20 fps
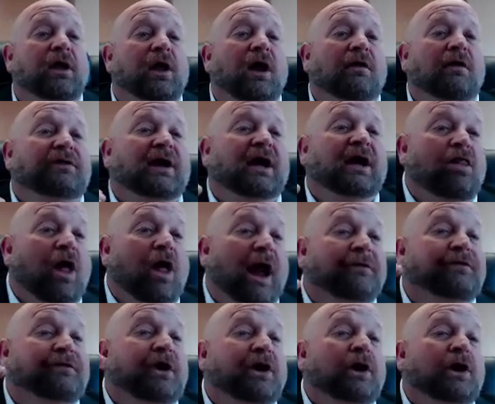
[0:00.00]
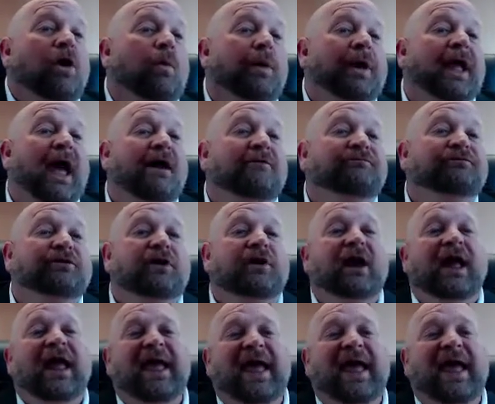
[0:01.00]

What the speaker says: of the client that you're going after.